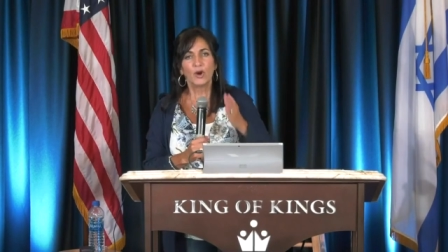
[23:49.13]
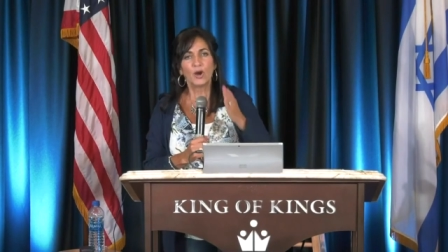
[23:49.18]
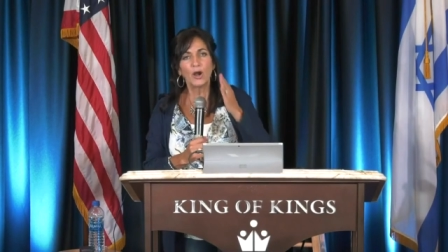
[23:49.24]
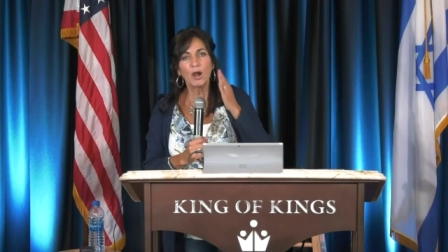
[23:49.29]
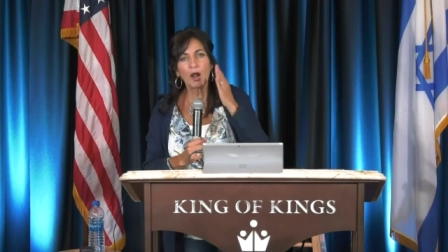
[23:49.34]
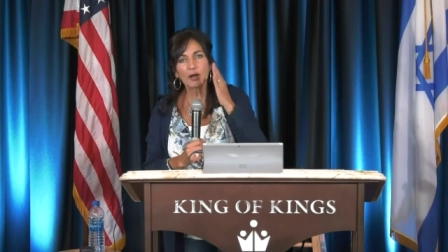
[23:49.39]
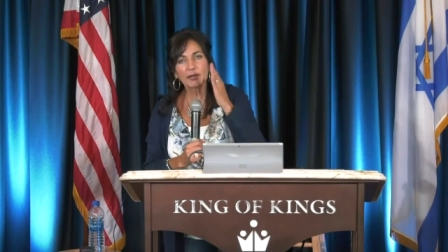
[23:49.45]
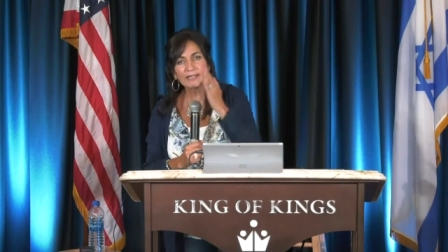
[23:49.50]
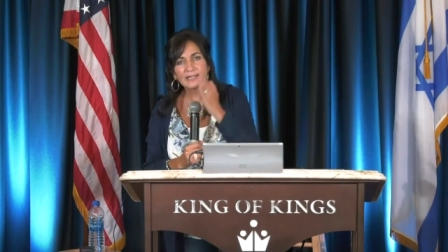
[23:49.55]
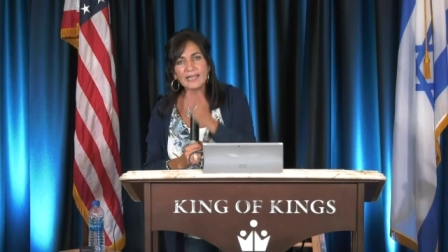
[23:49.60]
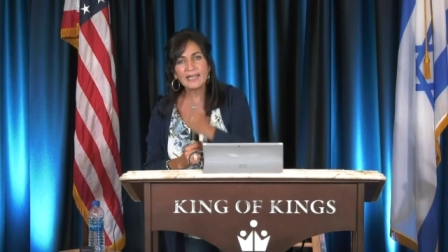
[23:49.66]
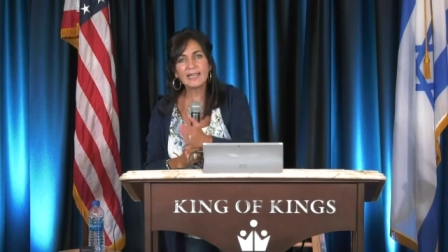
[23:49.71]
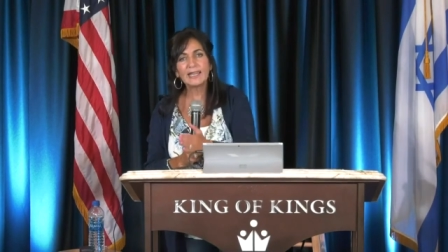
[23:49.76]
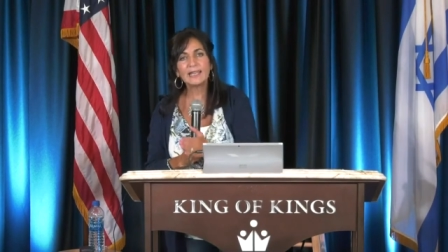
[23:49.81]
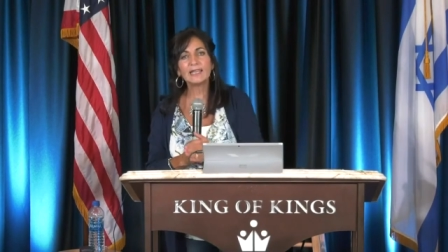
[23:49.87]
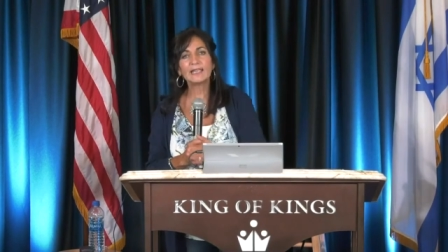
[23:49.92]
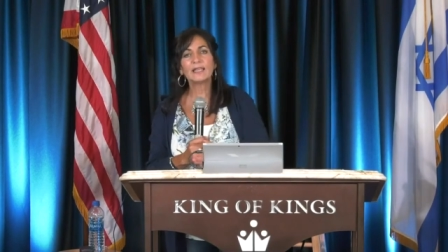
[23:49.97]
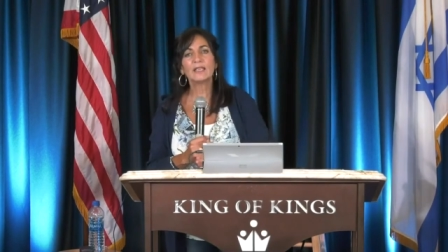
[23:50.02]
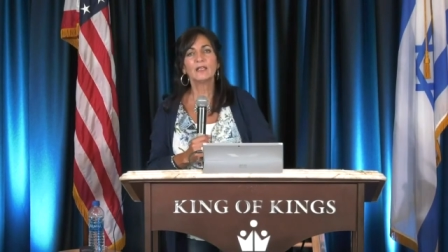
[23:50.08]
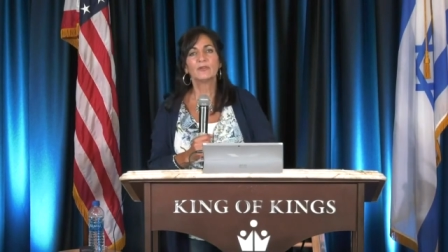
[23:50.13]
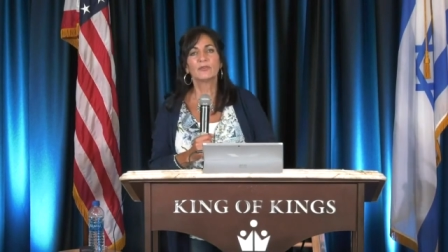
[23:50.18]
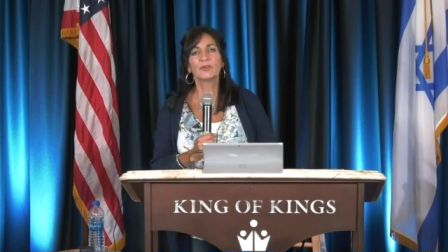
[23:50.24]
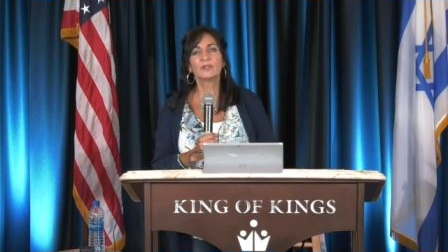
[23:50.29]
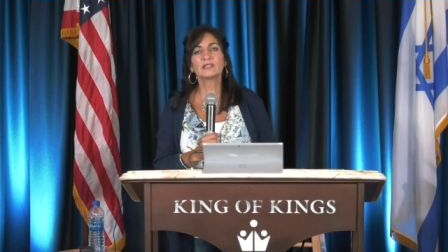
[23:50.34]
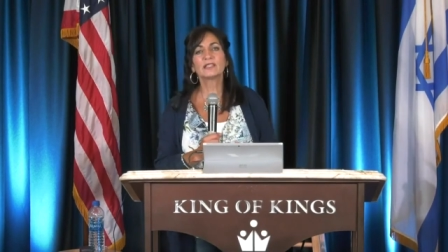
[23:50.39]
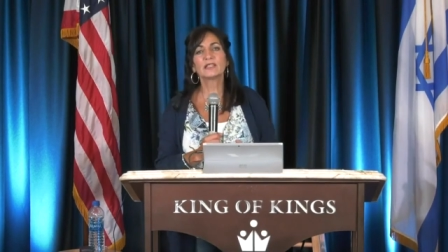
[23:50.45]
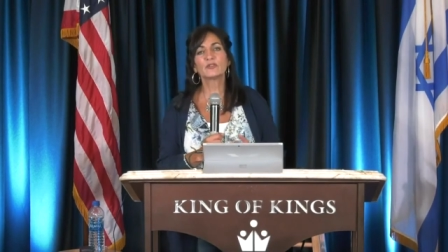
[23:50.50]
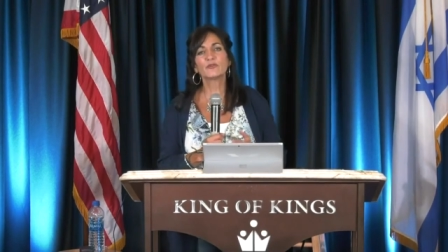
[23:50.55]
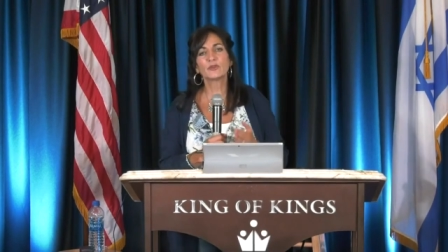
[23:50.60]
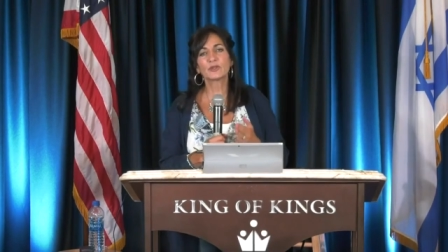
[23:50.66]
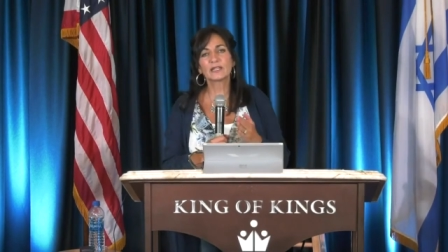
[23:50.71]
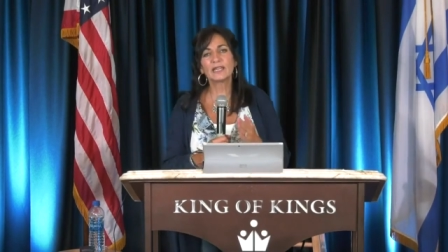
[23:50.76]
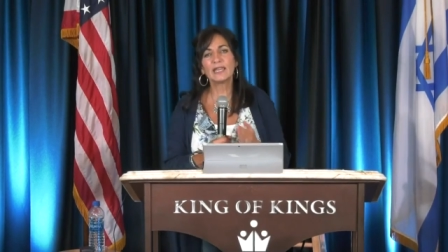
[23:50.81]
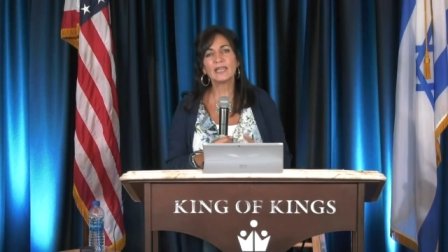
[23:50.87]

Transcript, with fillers: "For our king," for it says,